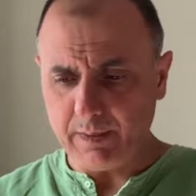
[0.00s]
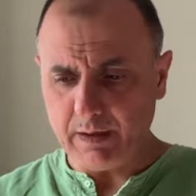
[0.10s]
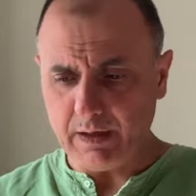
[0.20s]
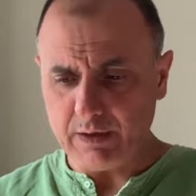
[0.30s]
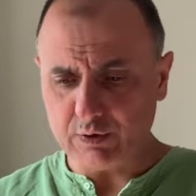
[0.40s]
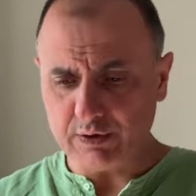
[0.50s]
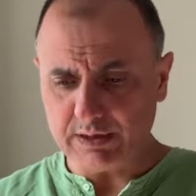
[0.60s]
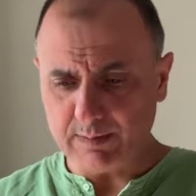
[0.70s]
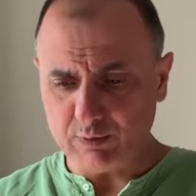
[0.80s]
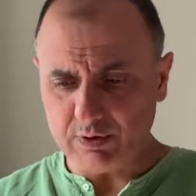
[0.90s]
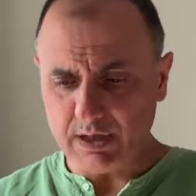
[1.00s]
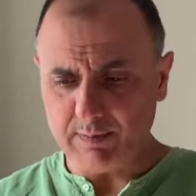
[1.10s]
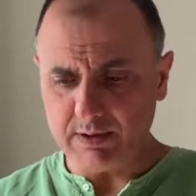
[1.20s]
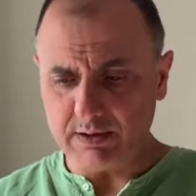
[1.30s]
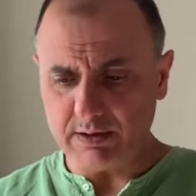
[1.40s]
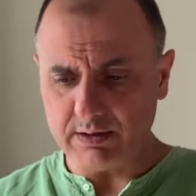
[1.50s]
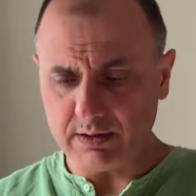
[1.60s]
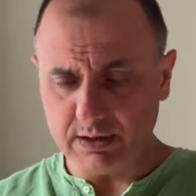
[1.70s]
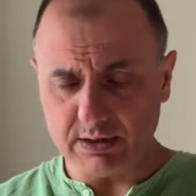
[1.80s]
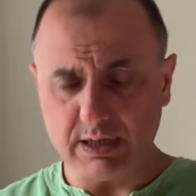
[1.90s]
He's got type 2 diabetes,
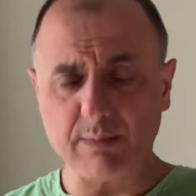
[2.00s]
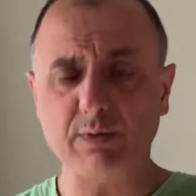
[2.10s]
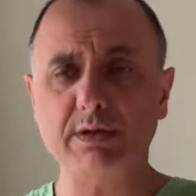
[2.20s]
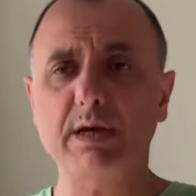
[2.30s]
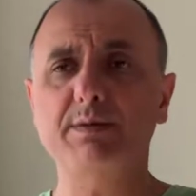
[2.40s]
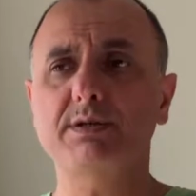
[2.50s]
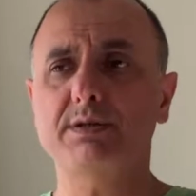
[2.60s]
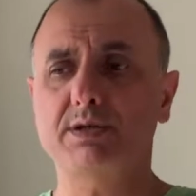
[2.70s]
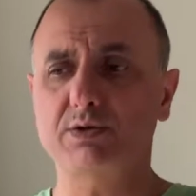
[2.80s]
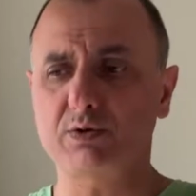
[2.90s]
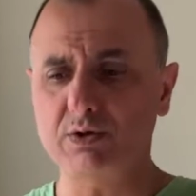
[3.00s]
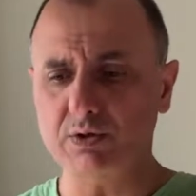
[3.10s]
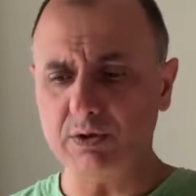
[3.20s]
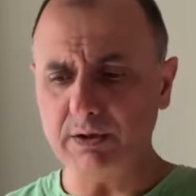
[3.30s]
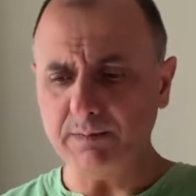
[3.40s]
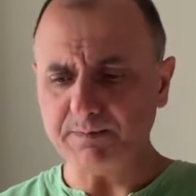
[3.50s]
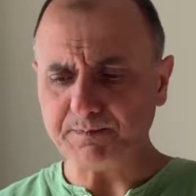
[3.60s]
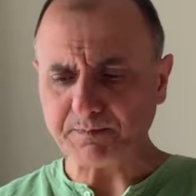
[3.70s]
he's type 1 diabetes, he's on insulin,